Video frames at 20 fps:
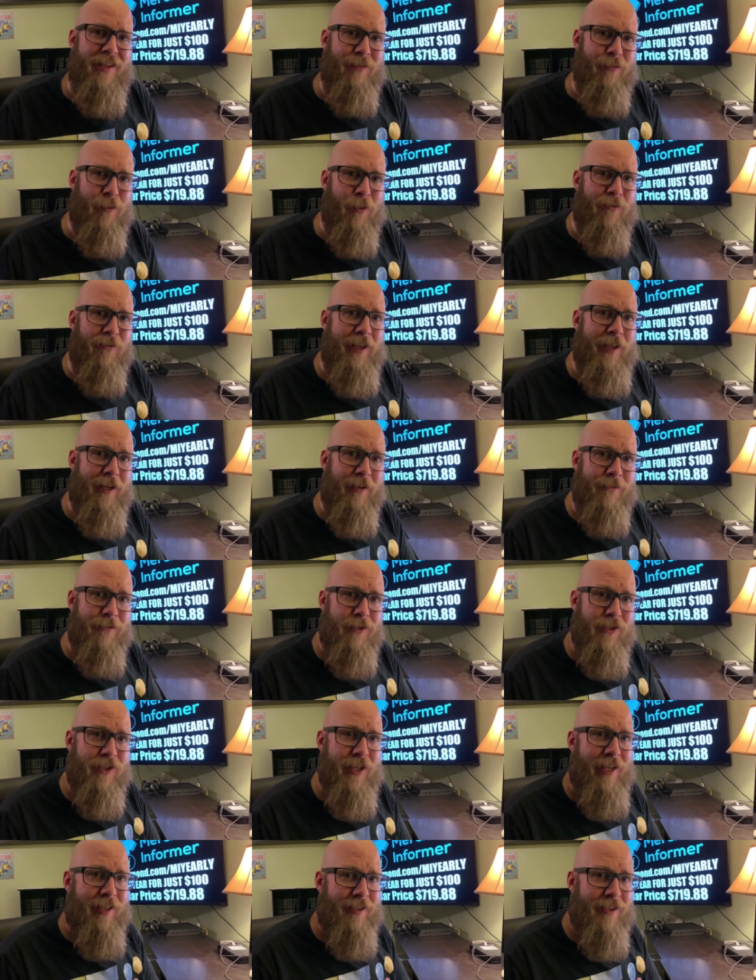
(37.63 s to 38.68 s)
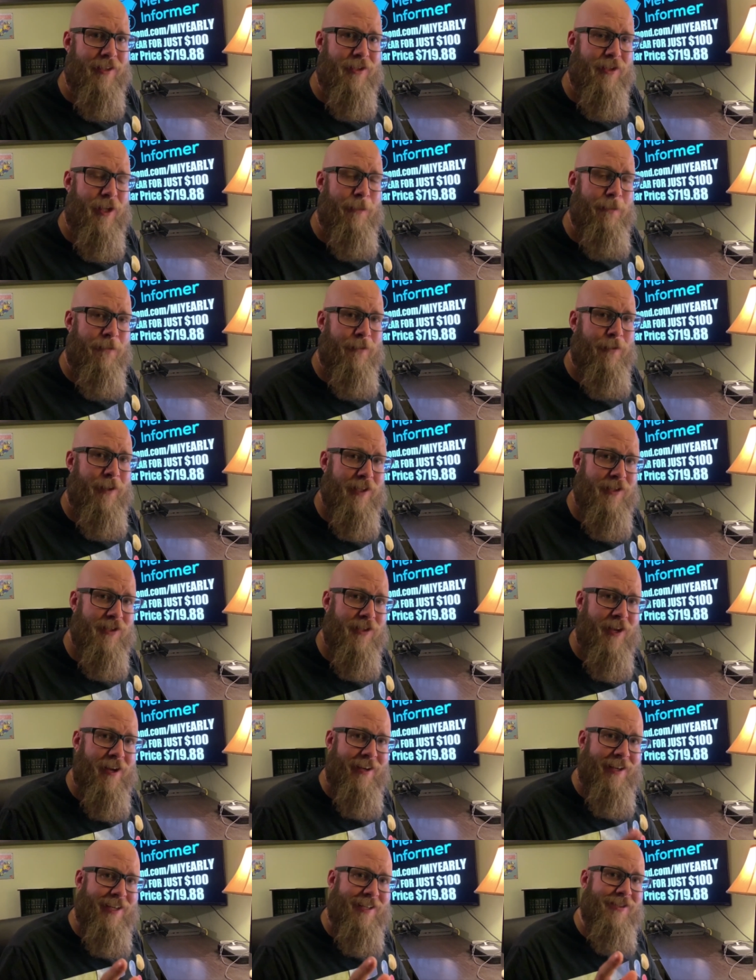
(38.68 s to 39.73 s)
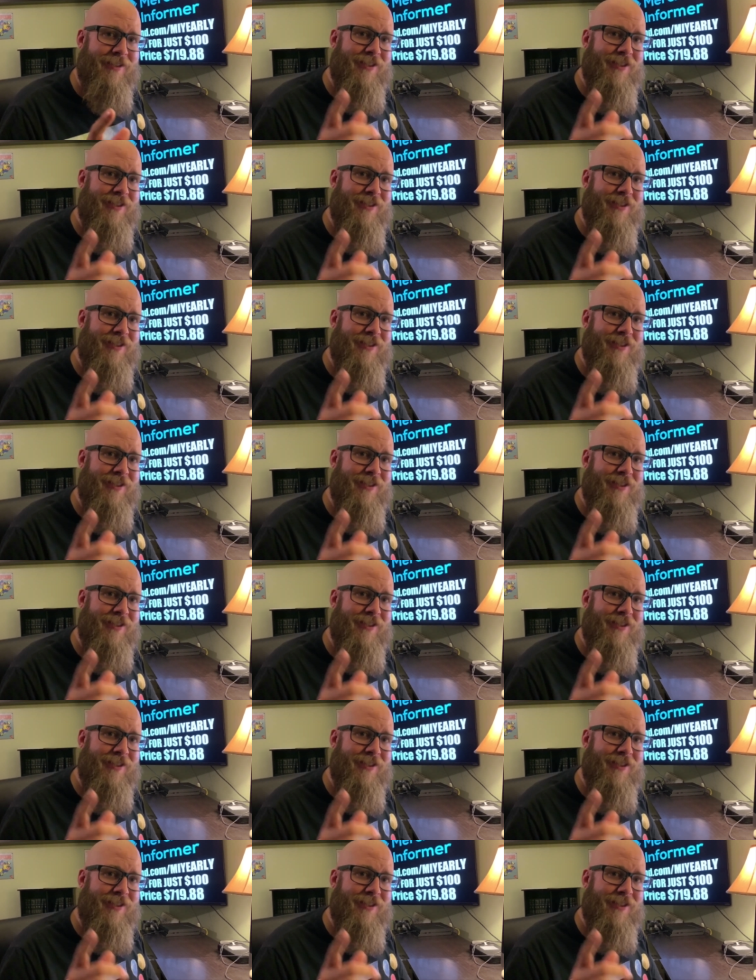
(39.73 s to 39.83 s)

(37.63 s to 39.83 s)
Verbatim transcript: over there for setting this up for this audience